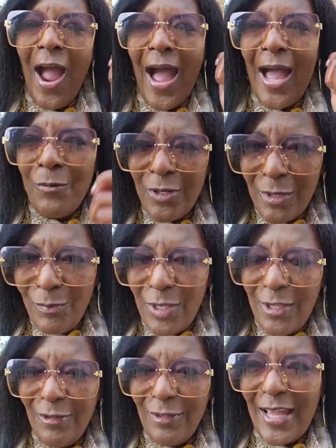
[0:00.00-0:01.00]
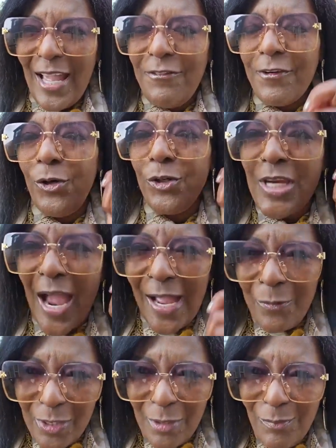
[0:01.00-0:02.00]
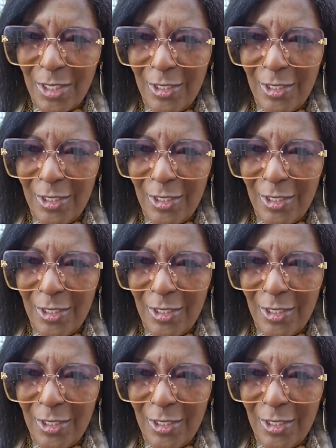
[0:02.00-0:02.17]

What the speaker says: I want to be your life coach. I want to be